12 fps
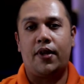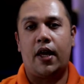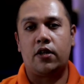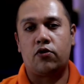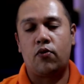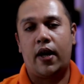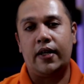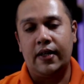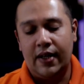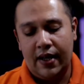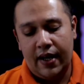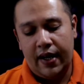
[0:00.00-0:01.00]
That's right.
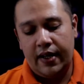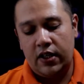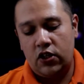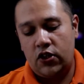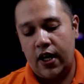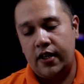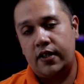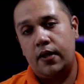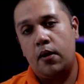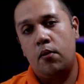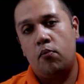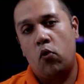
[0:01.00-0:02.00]
It is
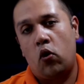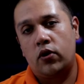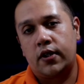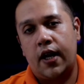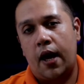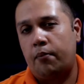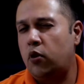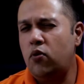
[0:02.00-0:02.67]
Jason Moore's cap.